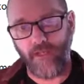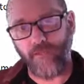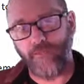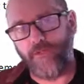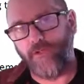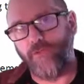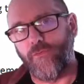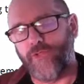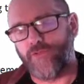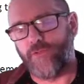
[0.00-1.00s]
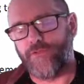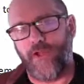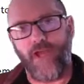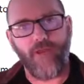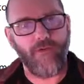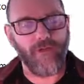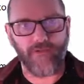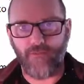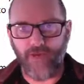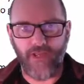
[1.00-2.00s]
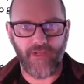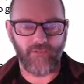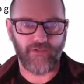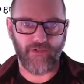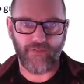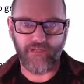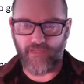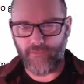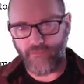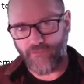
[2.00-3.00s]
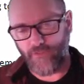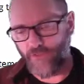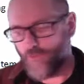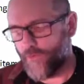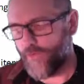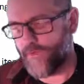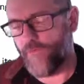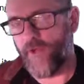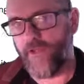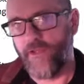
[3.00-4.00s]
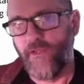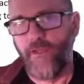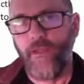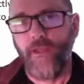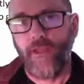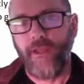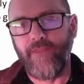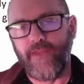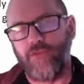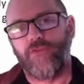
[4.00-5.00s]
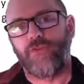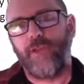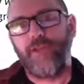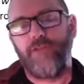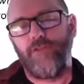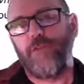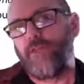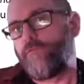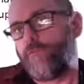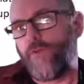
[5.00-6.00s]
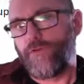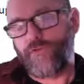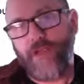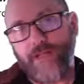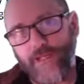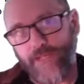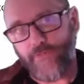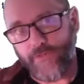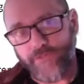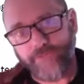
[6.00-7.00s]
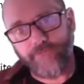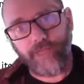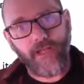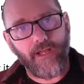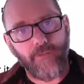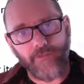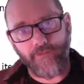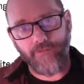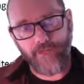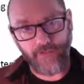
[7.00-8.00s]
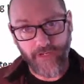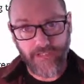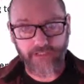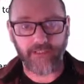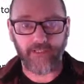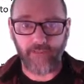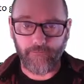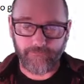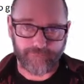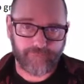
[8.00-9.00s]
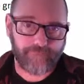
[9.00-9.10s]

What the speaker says: Which ones are high quality wine, which are medium, and which are low quality wine. And then you give those training labels, you give that training signal